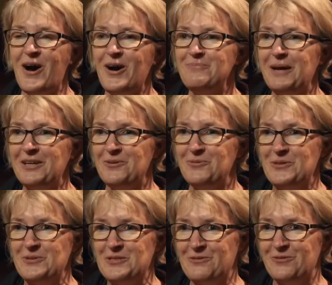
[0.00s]
I'd make a
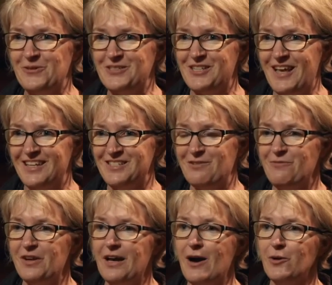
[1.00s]
real difference as
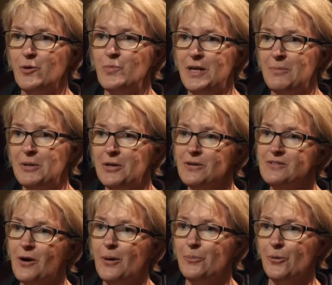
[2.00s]
Invercargill mayor because
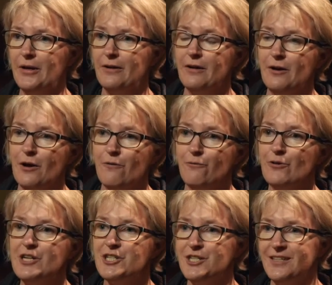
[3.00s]
I bring
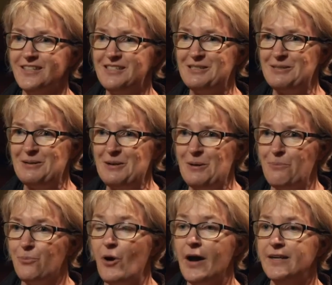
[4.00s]
freshness,
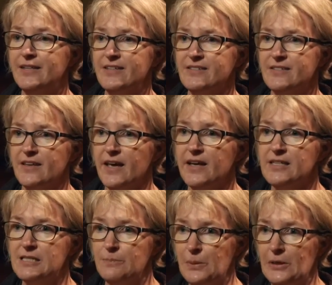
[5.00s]
brightness,
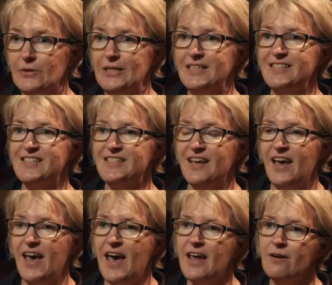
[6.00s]
experience
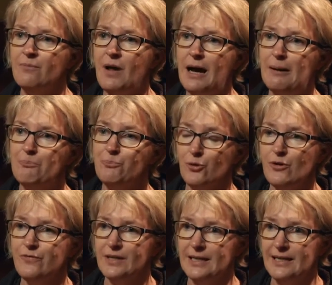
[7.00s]
and
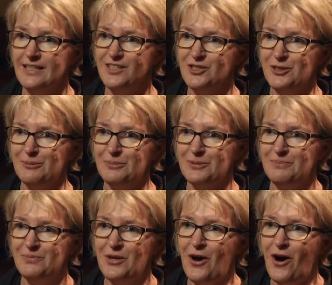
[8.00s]
proven leadership.
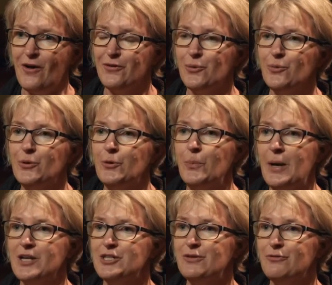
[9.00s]
I've got a real
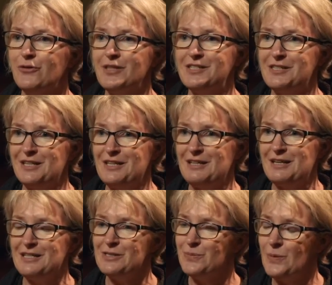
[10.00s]
passion for this city.
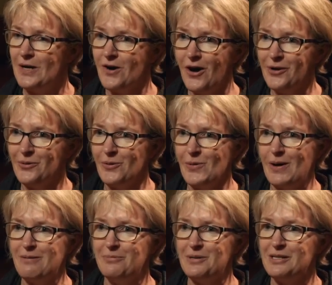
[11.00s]
It's where I grew
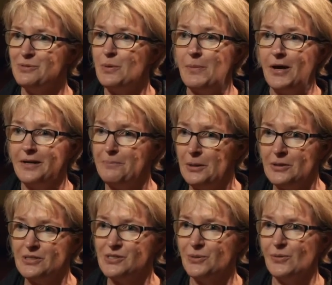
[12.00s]
up, it's where my
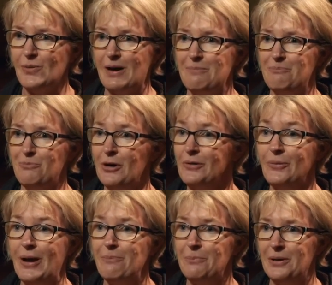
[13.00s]
parents grew up, my
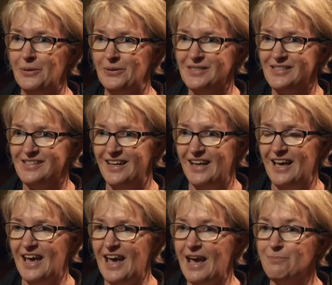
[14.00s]
grandparents
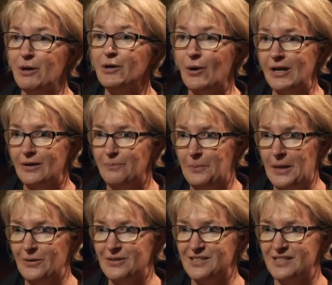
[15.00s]
and my great
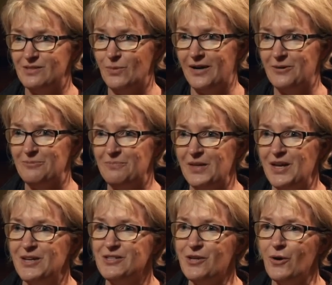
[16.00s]
parents as well.
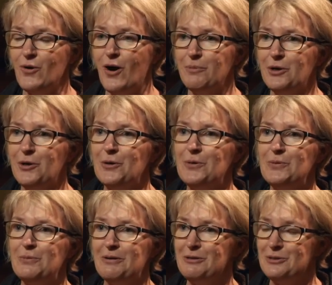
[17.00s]
So I'm a girl,
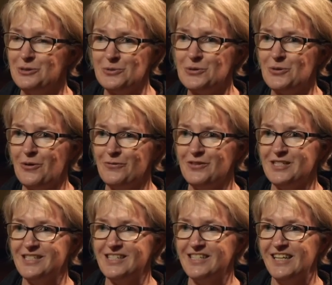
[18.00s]
daughter of the
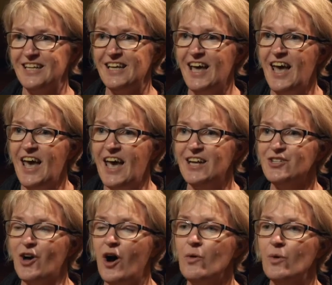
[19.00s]
city, and
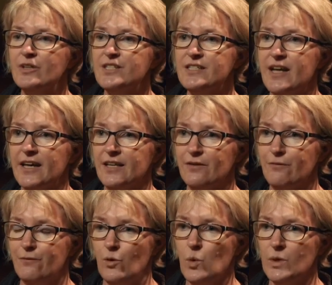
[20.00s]
I want to take it
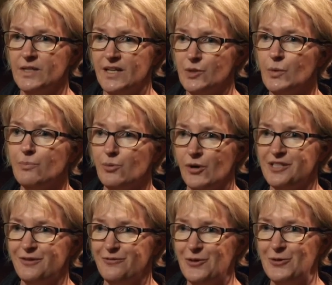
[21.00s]
forward into a
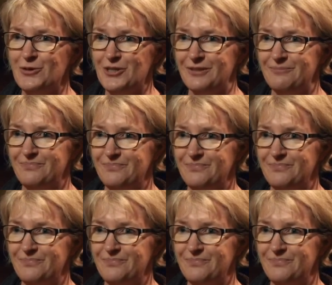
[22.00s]
brighter future.